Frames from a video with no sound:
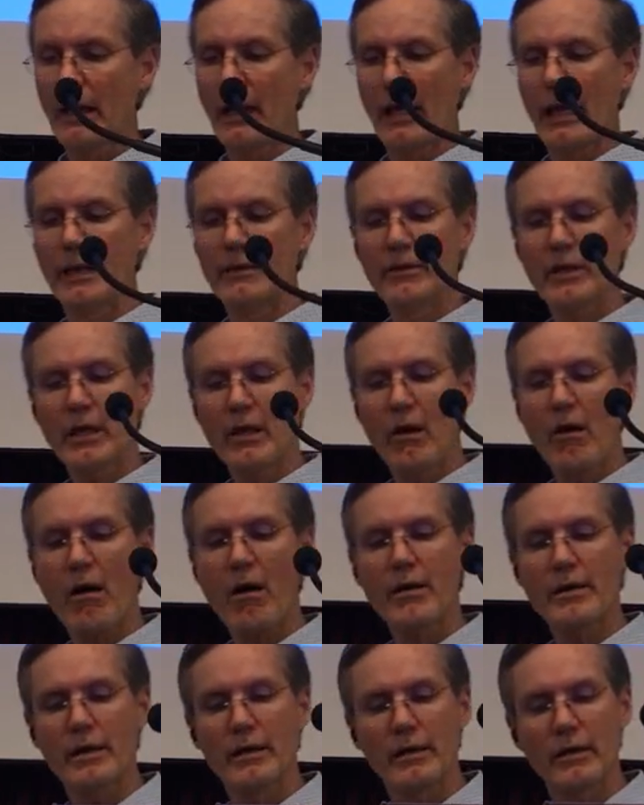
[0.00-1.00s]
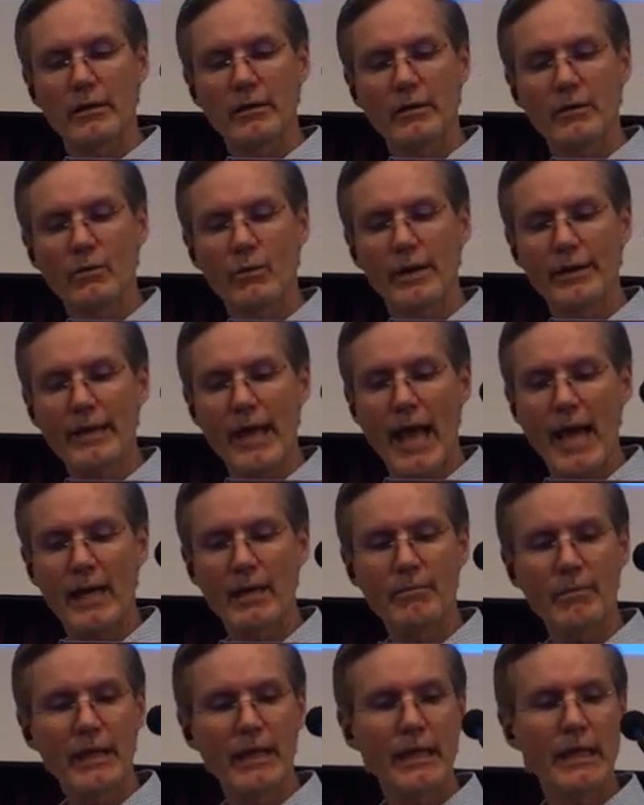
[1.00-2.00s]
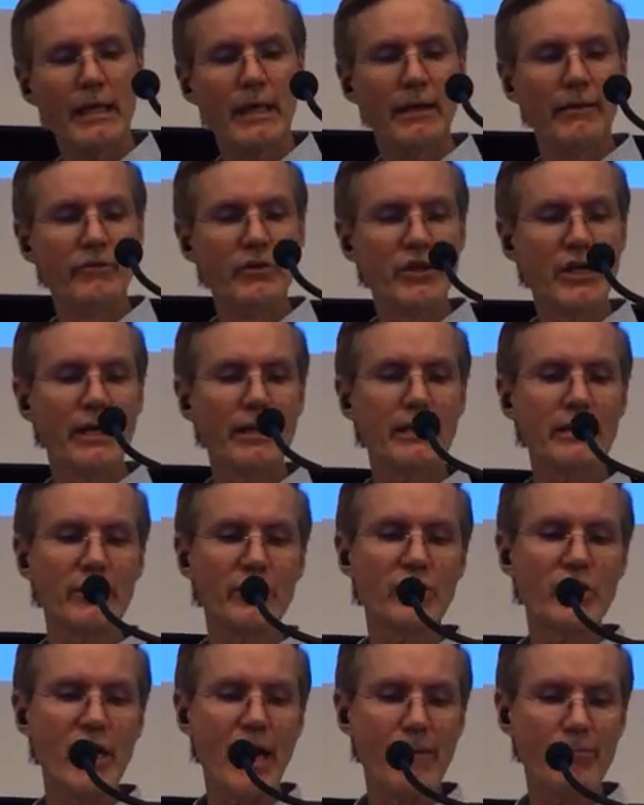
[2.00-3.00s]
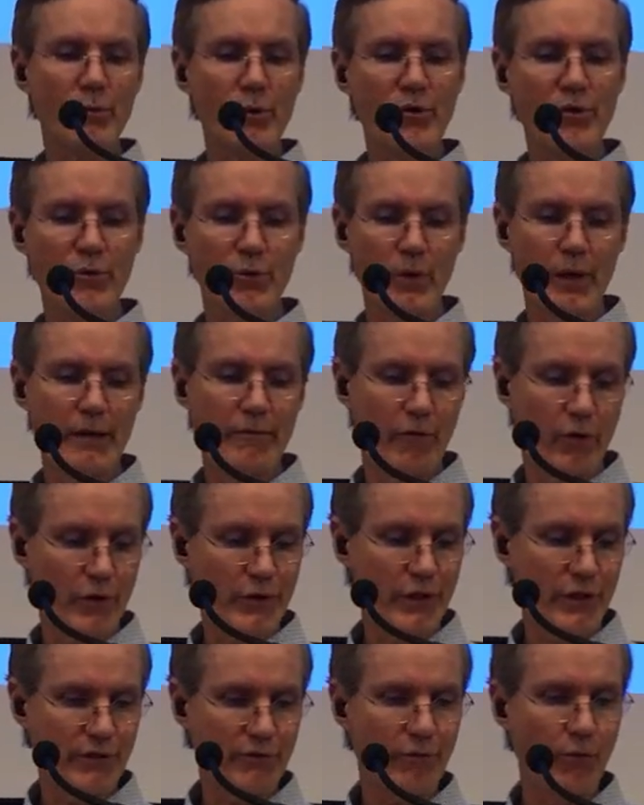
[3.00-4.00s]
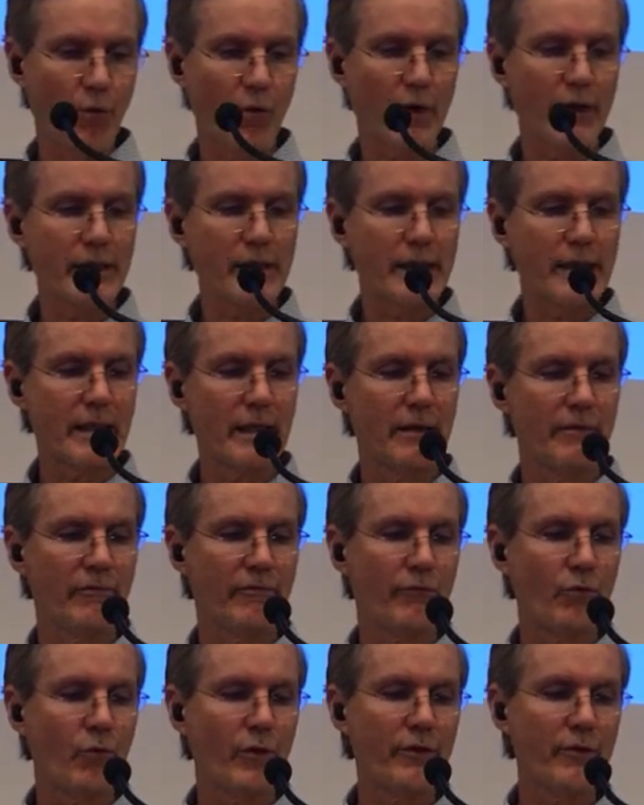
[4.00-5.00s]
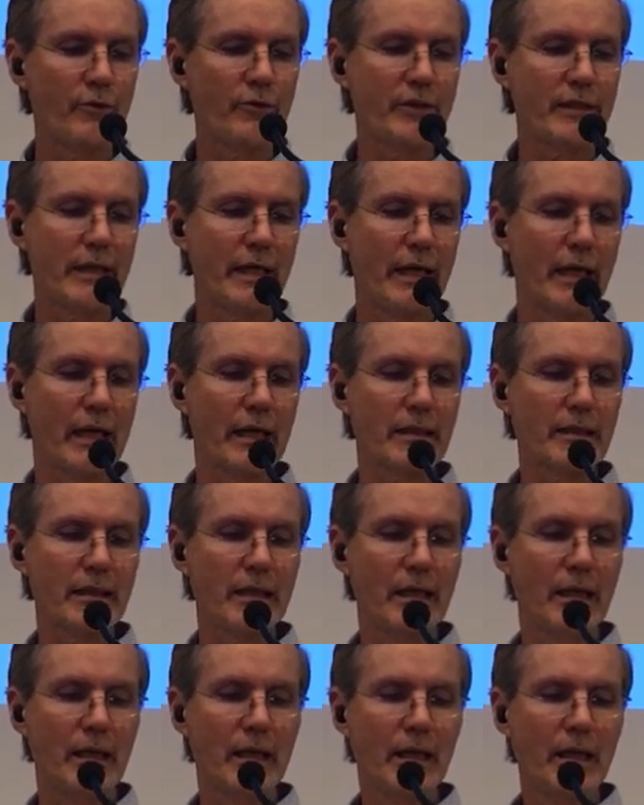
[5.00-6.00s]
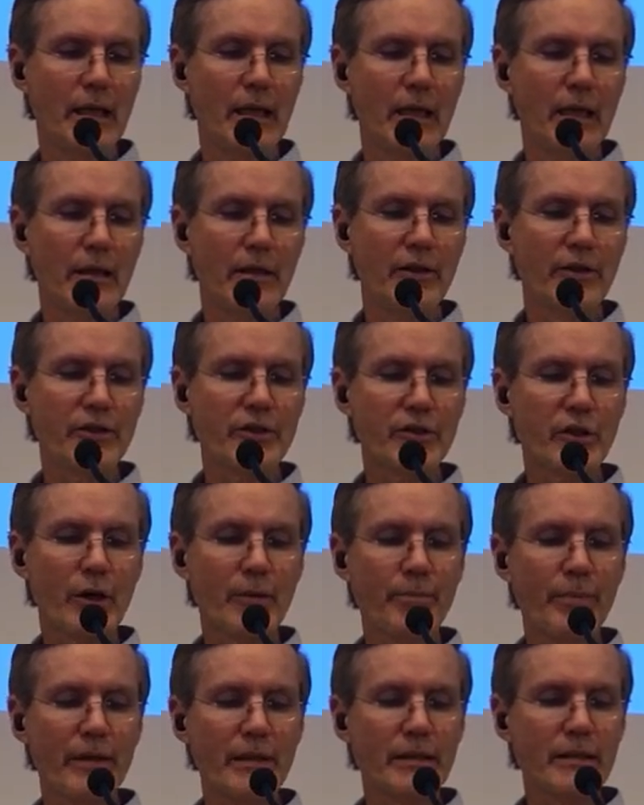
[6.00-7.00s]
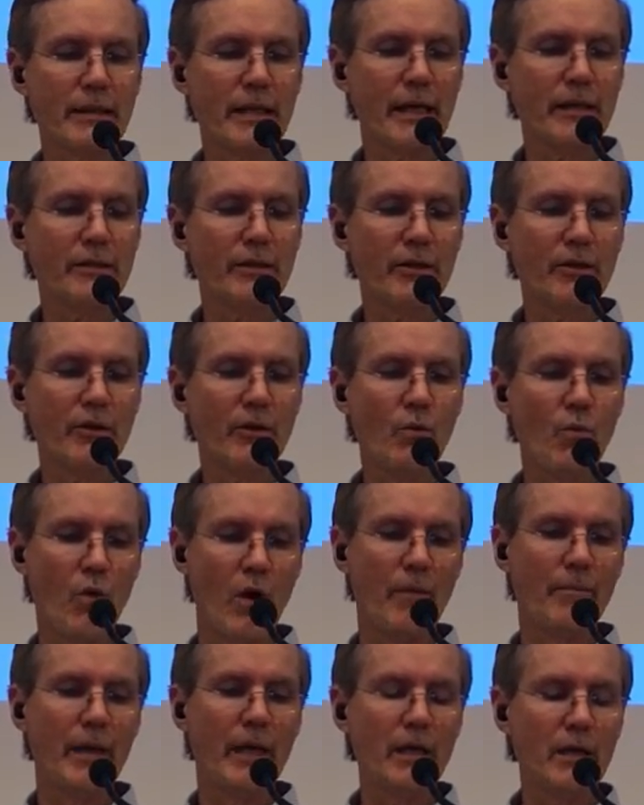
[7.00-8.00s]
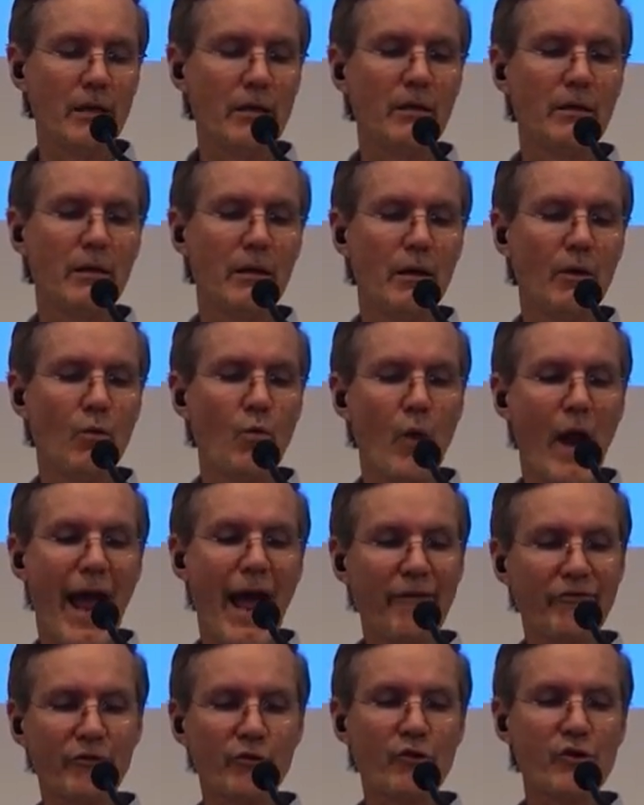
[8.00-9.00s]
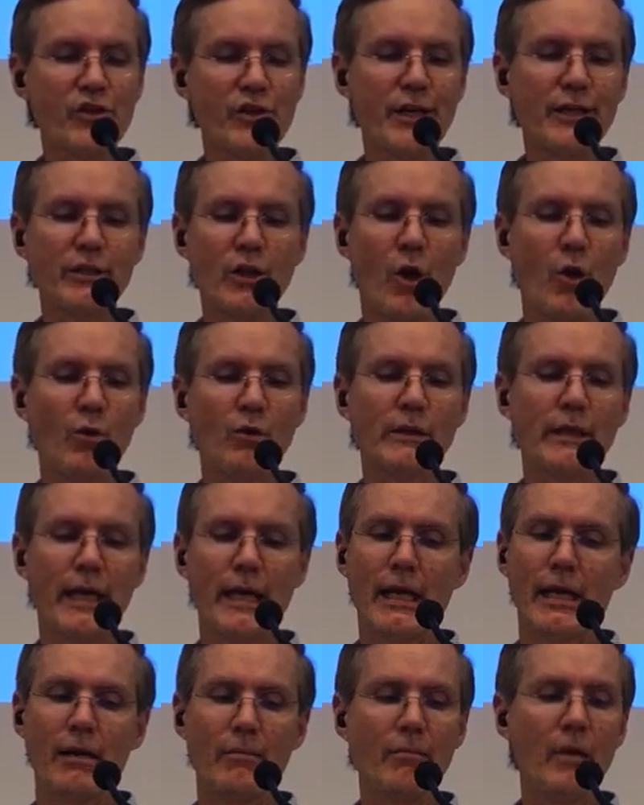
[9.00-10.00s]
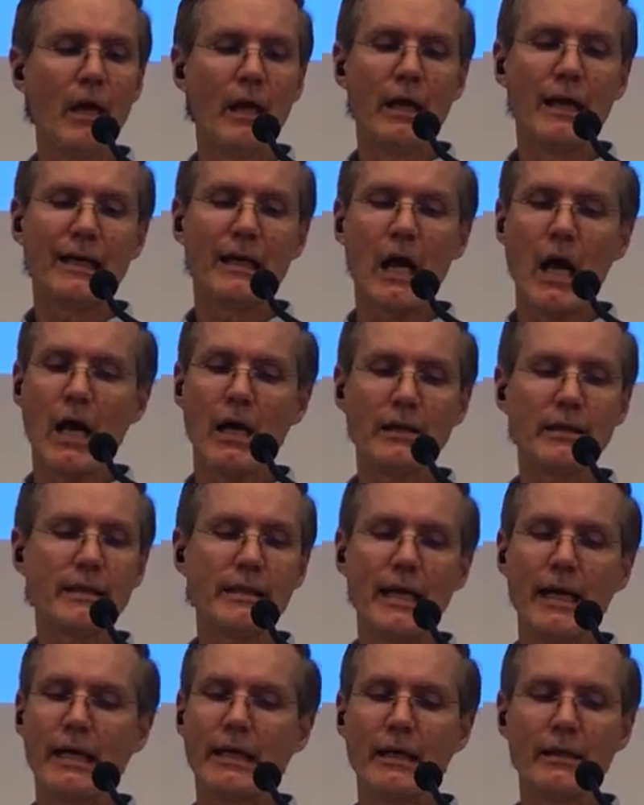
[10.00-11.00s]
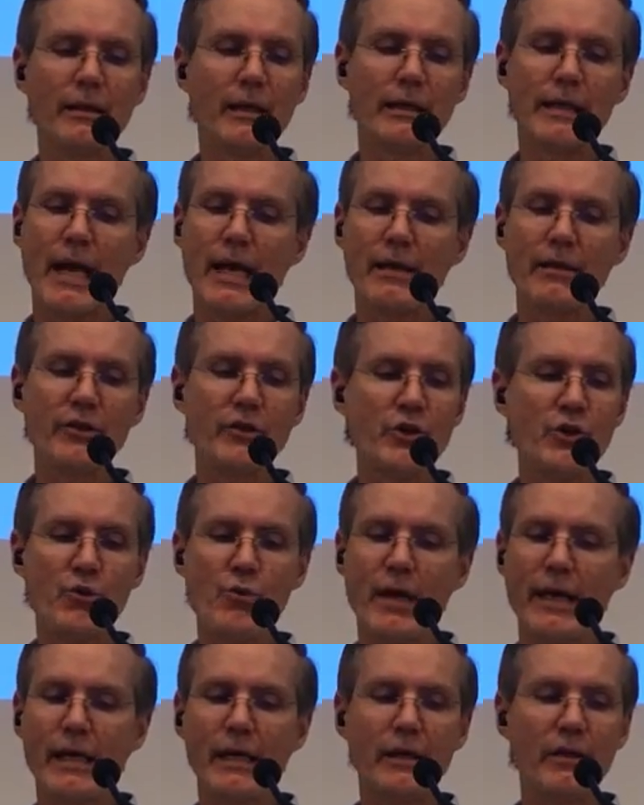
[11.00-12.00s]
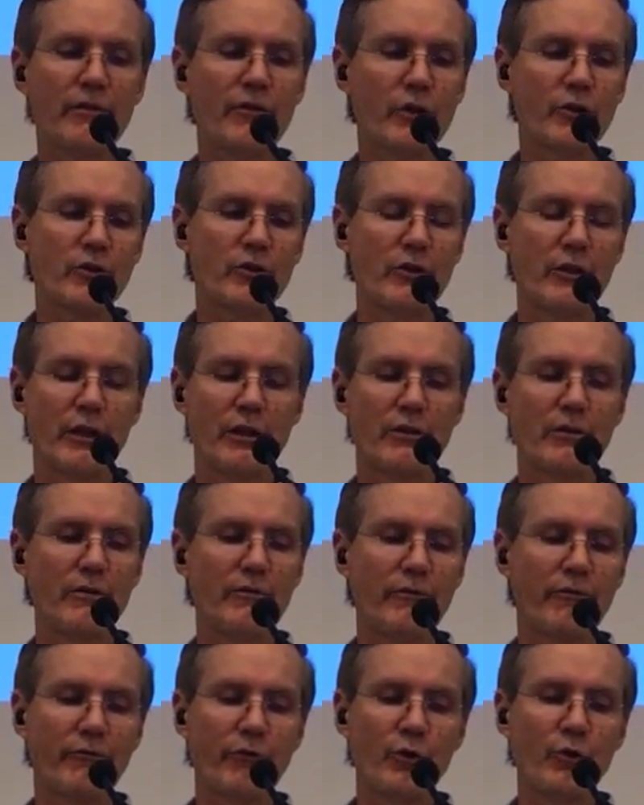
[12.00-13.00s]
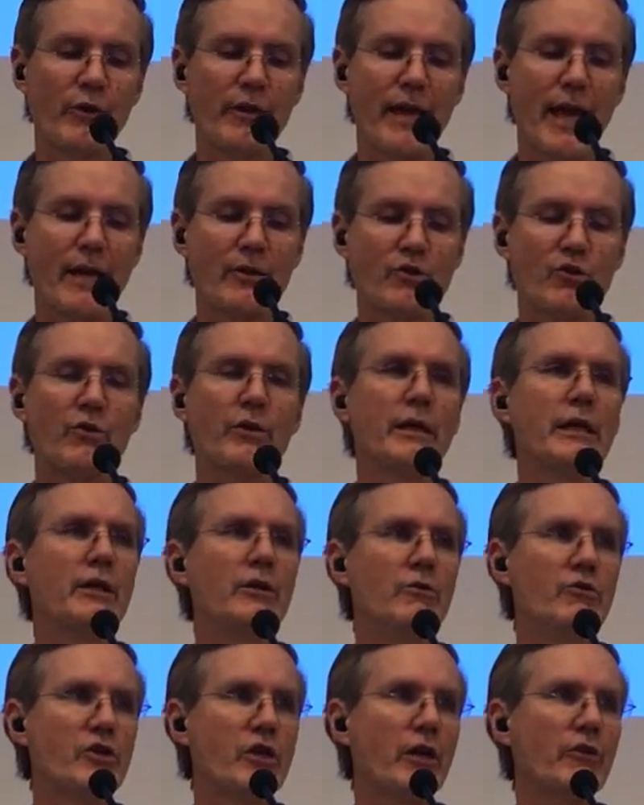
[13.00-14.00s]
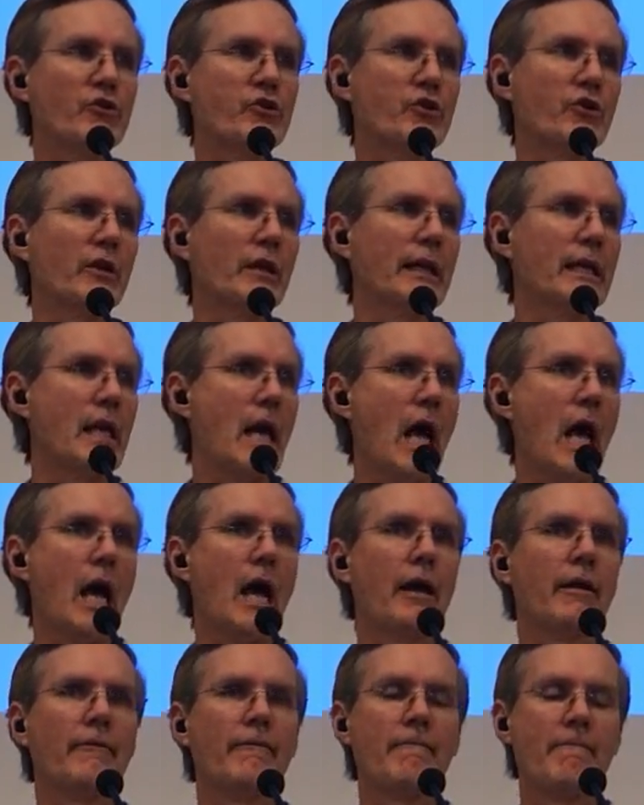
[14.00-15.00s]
In the garden with Adam and Eve, Genesis chapter 3, verses 4, and 4 through 6. The serpent said to the woman, after she told him God said, In the day that you eat of the, the, the fruit of that tree, you shall surely die.